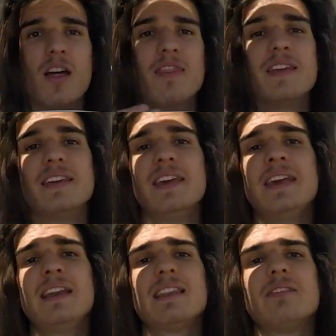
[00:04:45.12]
The
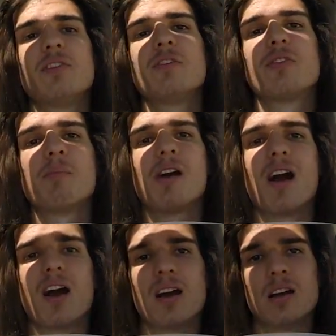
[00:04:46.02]
key to living from your
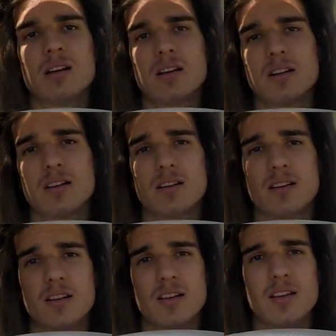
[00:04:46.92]
heart
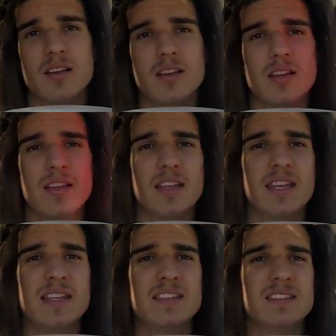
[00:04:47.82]

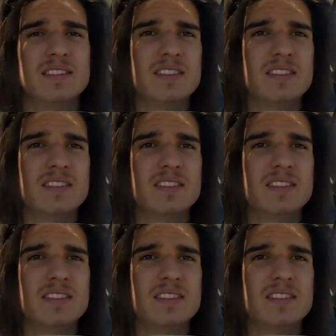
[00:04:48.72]
is